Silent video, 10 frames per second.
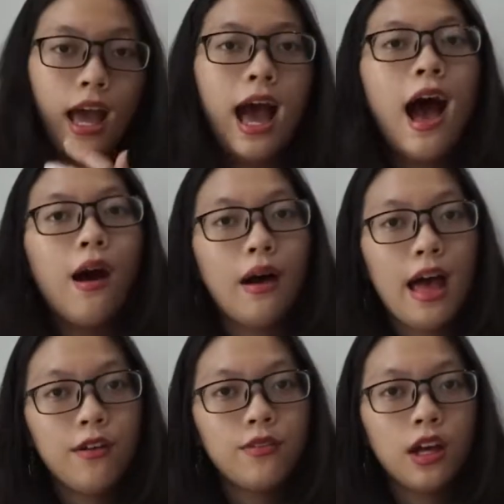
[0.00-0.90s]

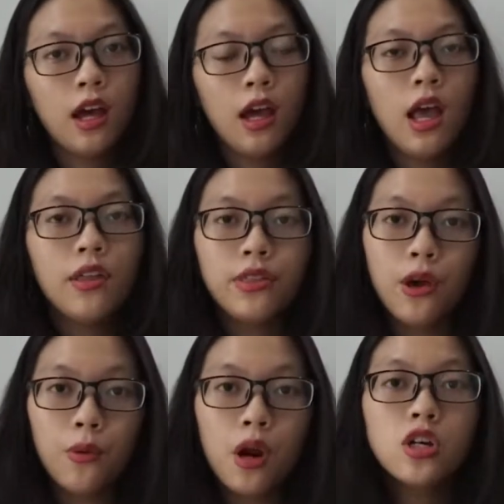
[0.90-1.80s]
However,
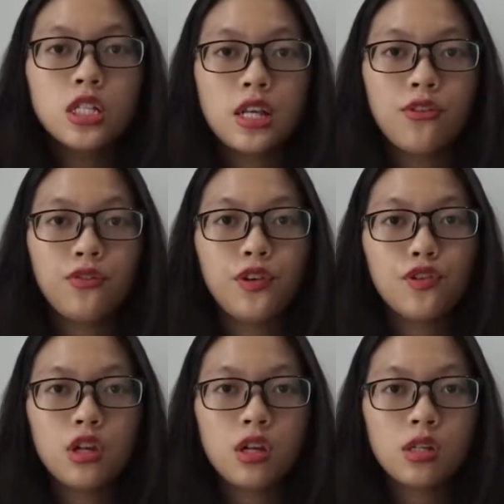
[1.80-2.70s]
the rosy
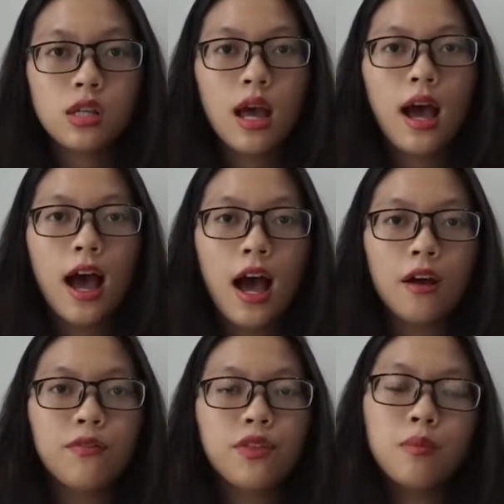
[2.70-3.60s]
futures
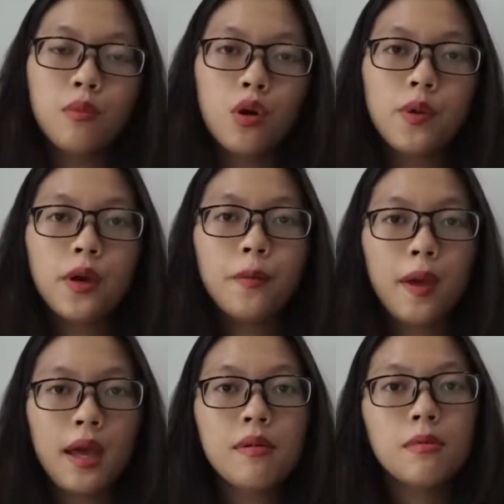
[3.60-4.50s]
of the mobile
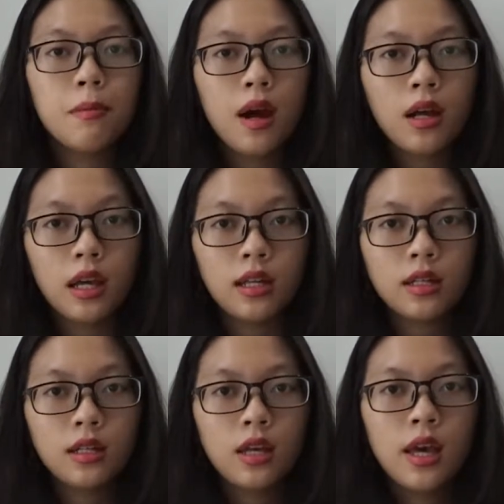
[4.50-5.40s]
payment market,
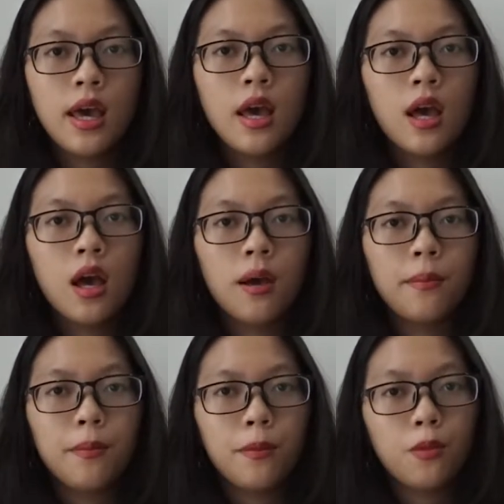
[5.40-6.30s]

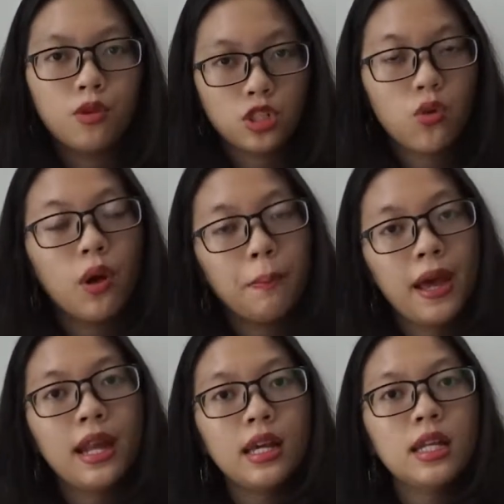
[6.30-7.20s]
which were
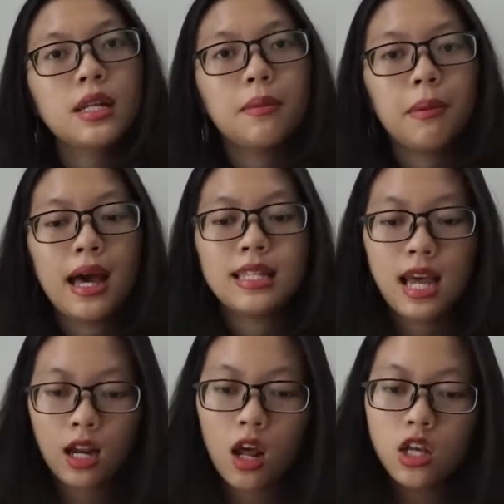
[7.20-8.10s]
painted by
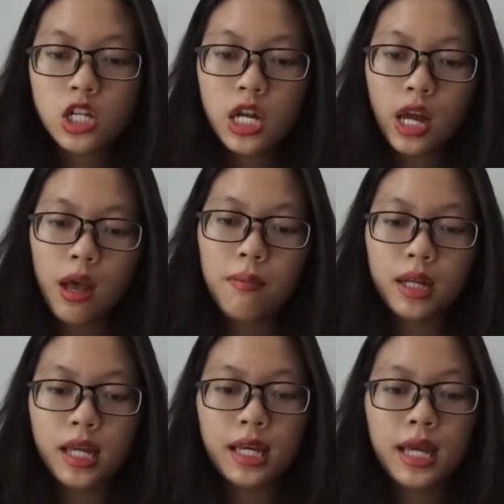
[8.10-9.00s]
technology
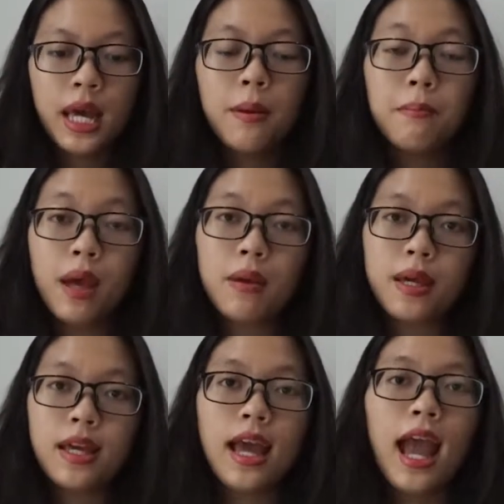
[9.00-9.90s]
company, may be
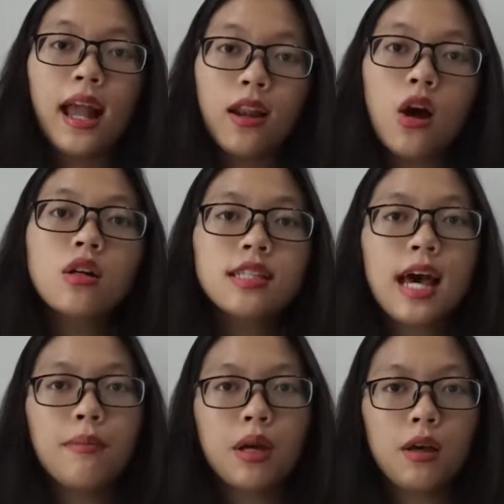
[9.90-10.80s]
a long
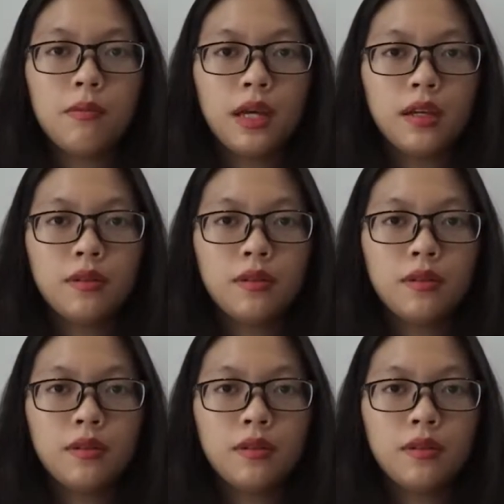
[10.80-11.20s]
time coming.